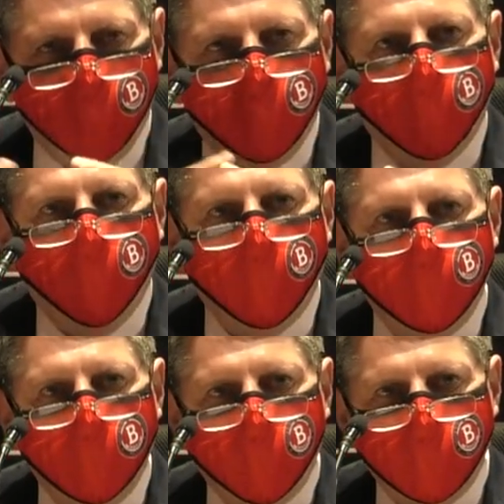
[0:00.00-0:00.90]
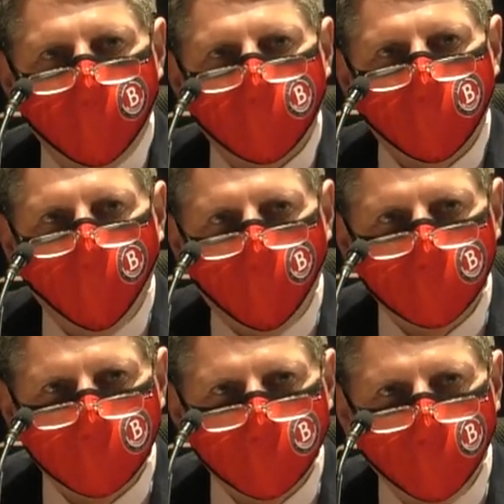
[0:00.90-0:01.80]
ordinary course
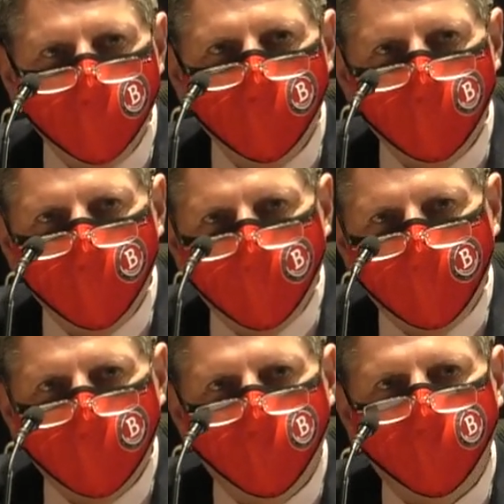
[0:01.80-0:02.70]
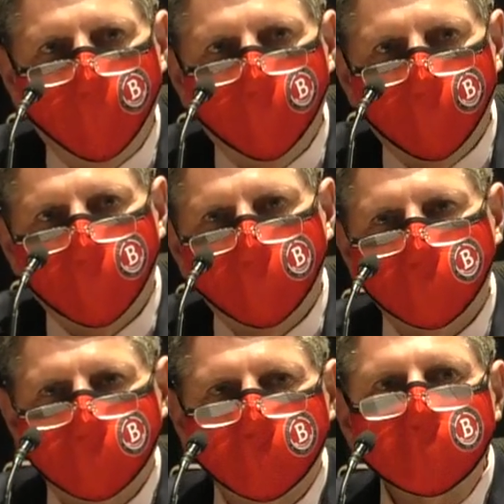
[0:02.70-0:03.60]
through the funding
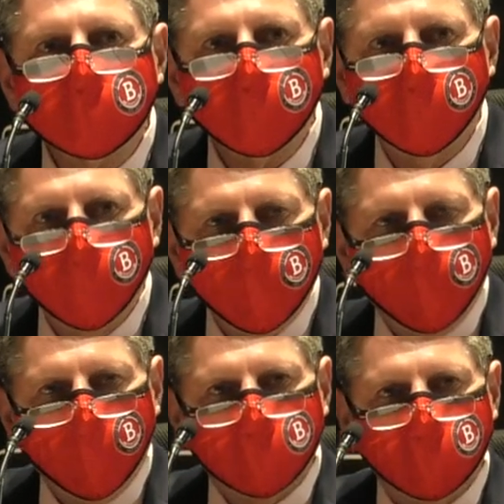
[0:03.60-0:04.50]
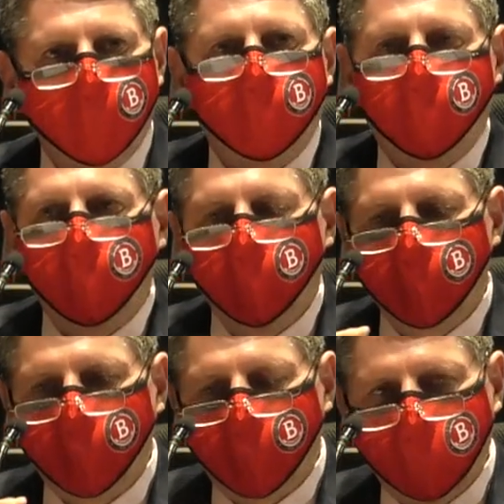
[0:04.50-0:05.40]
system. It's like when we
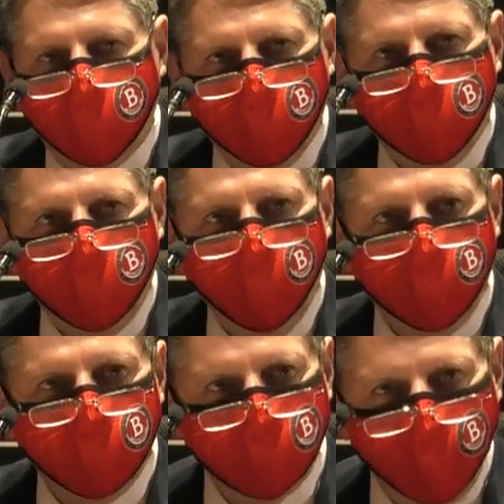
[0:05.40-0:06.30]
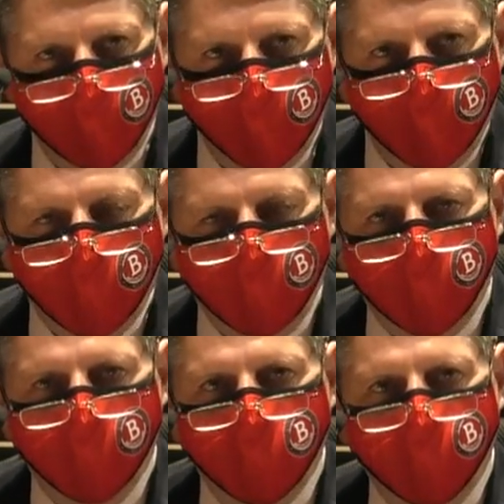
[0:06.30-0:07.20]
were kids.
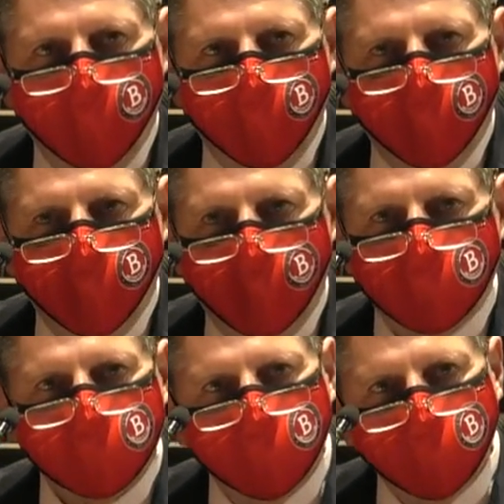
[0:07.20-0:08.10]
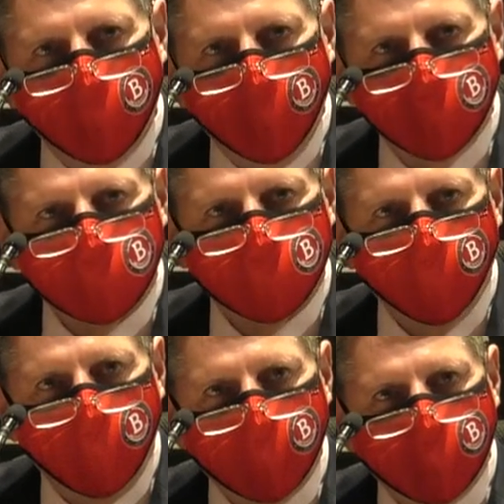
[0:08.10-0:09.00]
Uh, that schoolhouse
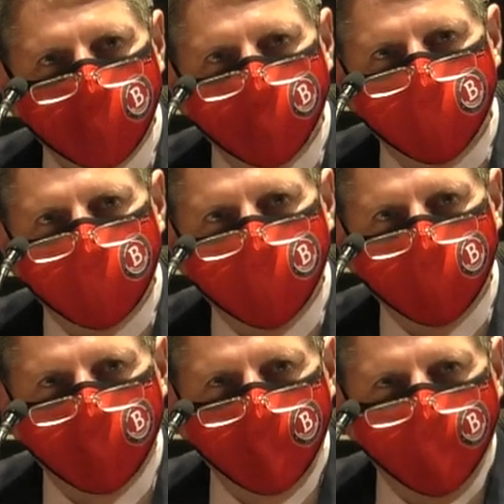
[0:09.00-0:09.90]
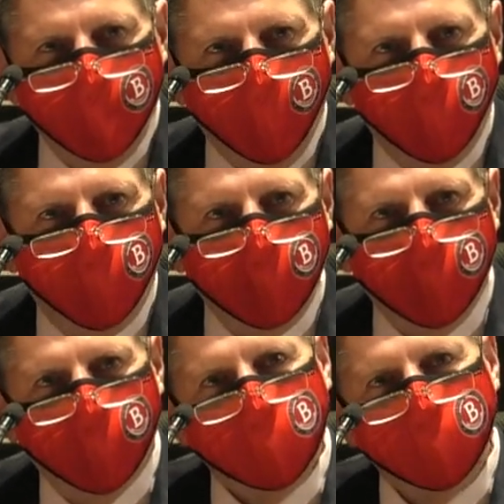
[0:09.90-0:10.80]
rock uh, a
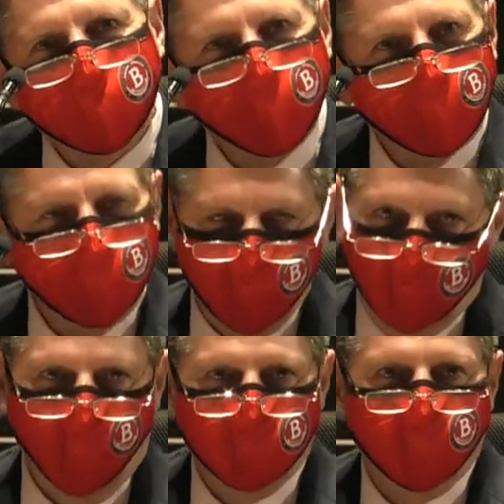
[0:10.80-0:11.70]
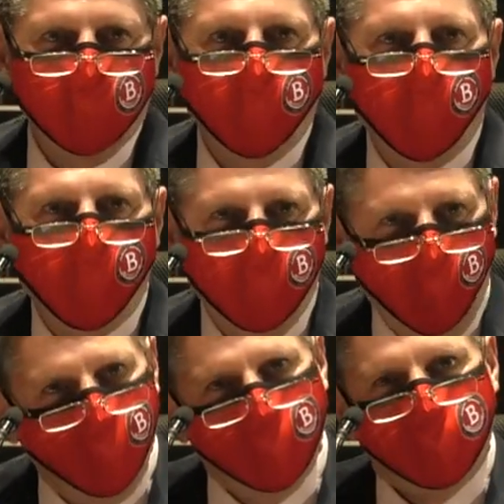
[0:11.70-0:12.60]
bill finally becomes a law.
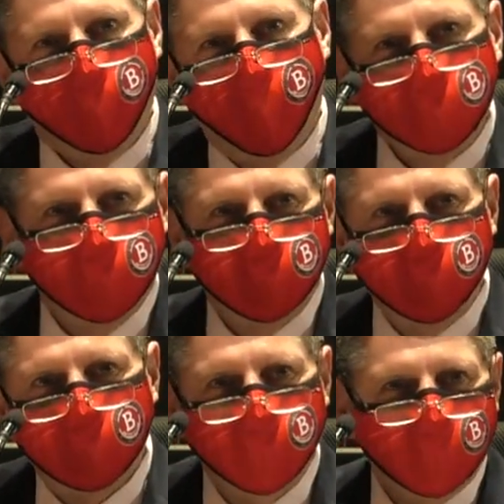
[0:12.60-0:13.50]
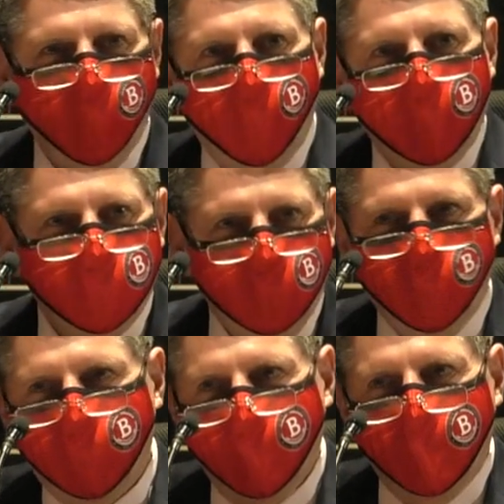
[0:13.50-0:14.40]
All the processes that go into
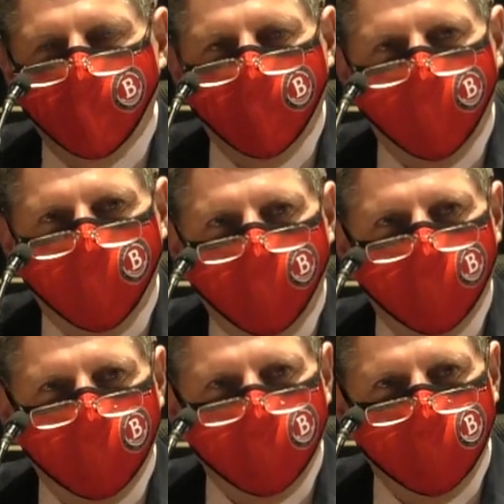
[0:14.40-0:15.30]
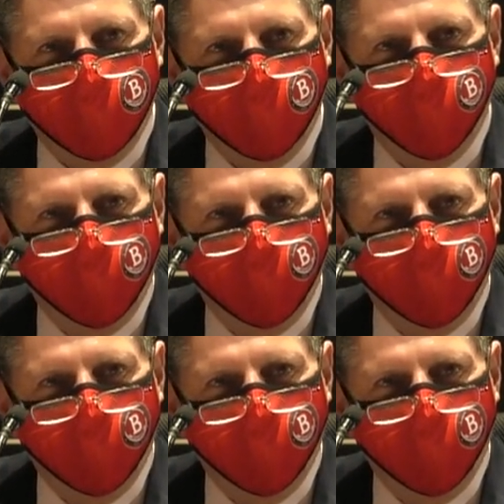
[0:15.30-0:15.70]
it, uh, you know,